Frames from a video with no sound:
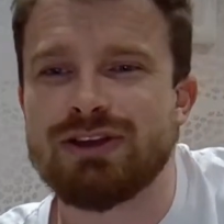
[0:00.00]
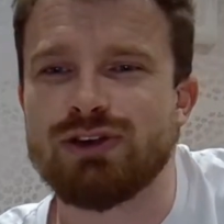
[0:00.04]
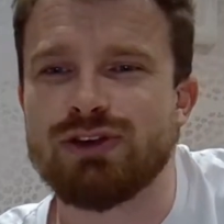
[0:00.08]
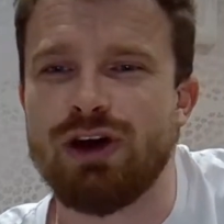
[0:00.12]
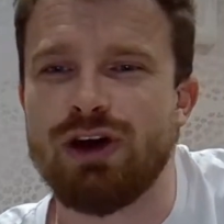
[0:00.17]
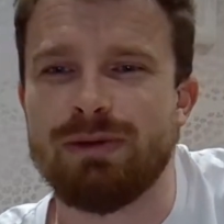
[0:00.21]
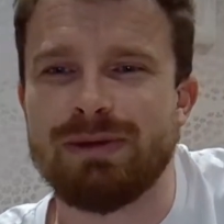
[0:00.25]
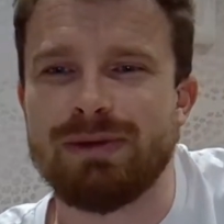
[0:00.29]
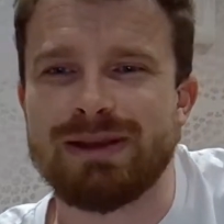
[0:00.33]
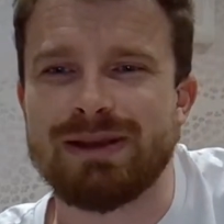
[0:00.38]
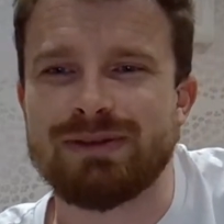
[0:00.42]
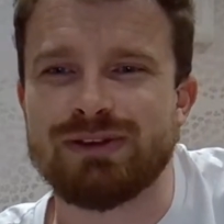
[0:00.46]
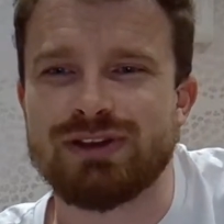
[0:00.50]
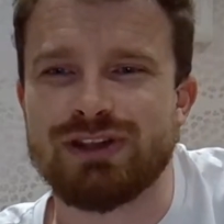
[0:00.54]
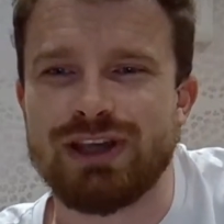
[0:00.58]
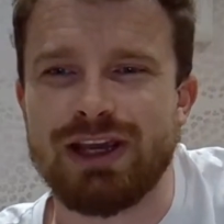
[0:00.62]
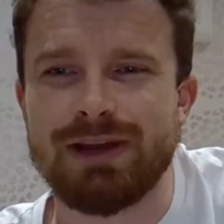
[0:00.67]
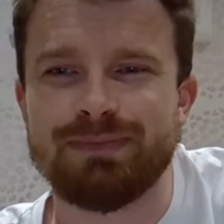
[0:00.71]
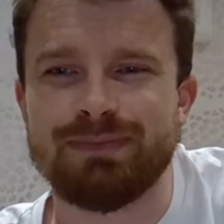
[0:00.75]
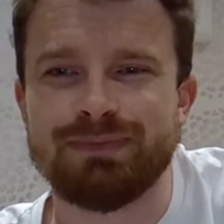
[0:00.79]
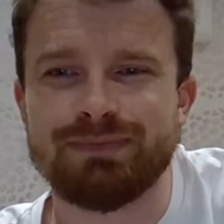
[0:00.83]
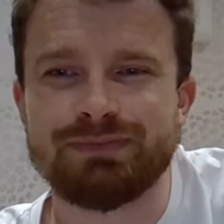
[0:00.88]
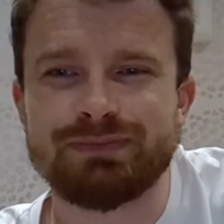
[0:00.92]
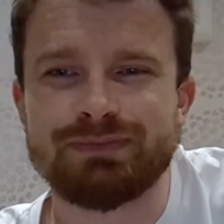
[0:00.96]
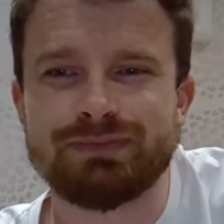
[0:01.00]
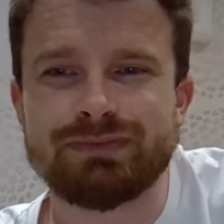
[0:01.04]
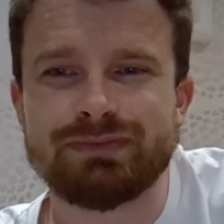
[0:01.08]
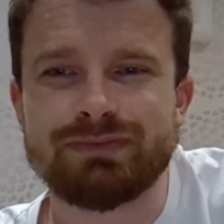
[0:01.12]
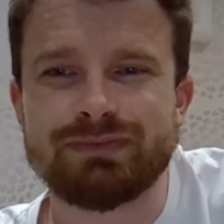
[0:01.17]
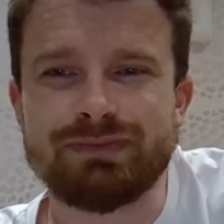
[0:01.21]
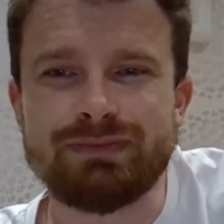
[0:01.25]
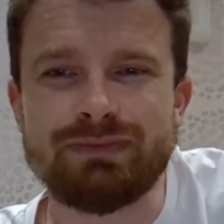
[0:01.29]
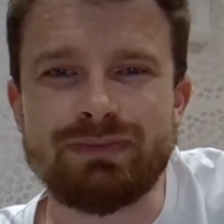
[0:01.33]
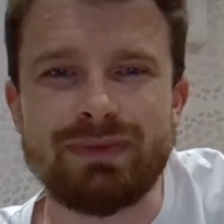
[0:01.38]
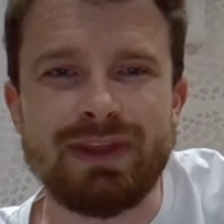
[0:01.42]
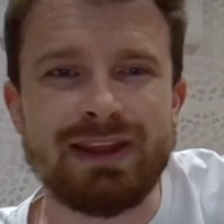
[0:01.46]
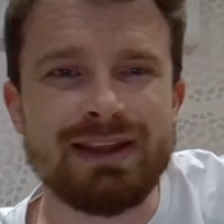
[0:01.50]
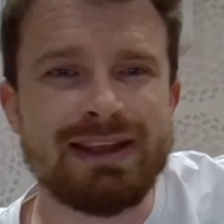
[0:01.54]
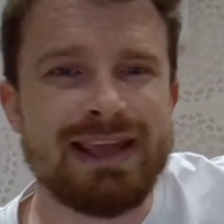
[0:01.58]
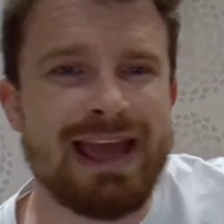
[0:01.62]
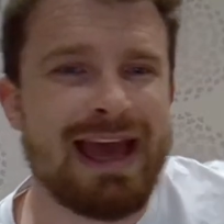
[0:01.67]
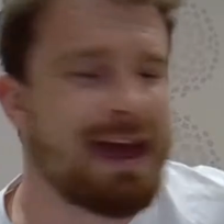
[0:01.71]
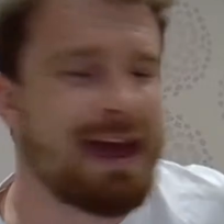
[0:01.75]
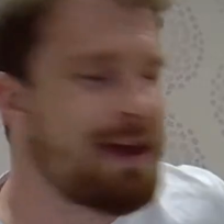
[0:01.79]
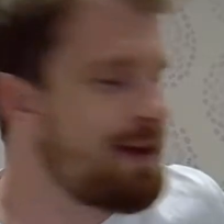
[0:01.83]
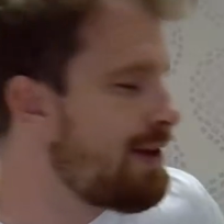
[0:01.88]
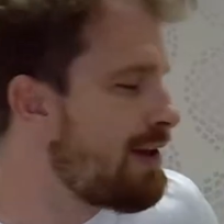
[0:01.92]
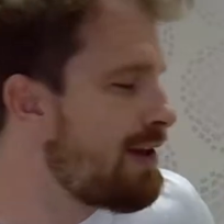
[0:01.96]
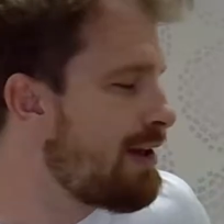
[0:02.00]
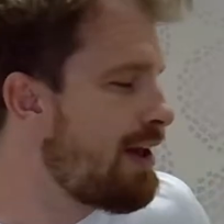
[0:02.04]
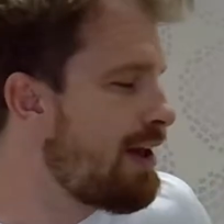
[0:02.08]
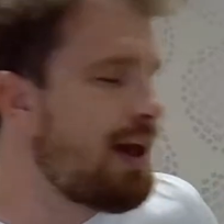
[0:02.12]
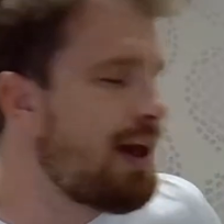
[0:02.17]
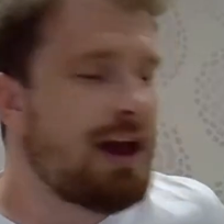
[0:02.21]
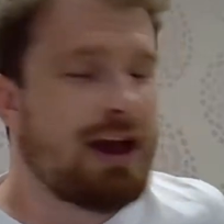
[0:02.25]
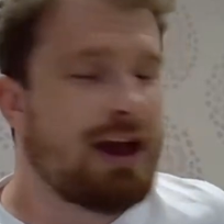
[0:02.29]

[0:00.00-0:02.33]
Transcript: Do you know what I mean? So, yeah.